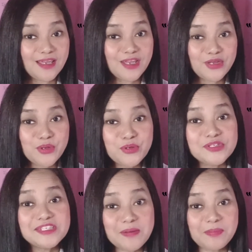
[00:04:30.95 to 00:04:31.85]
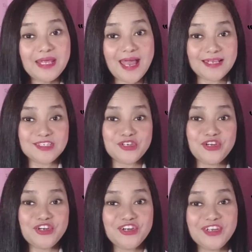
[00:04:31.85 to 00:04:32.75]
you could simply answer,
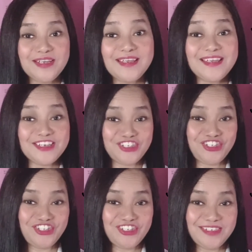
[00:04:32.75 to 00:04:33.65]
ish.